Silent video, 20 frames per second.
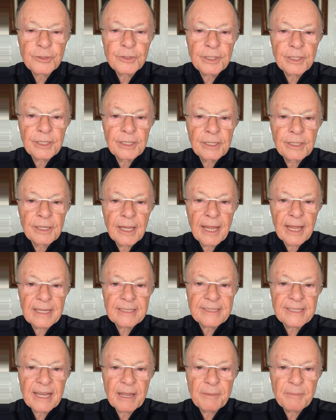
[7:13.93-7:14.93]
That
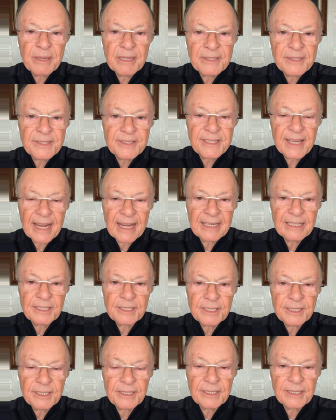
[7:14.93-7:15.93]
is the message
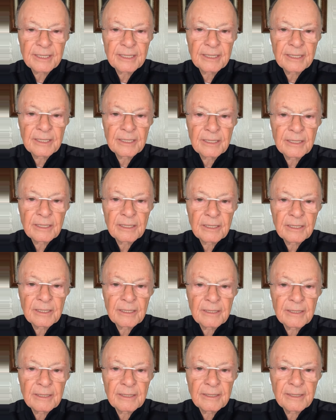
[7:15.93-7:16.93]

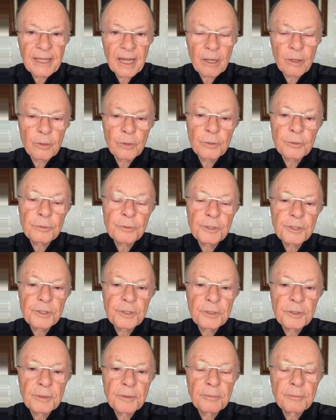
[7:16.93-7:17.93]
of the
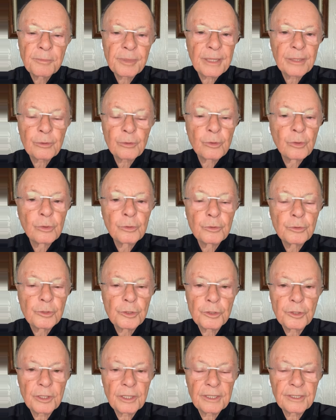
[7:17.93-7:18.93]
cross for all of
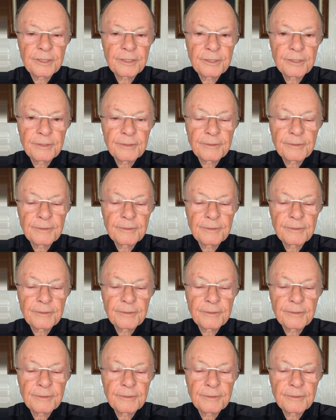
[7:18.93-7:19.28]
us.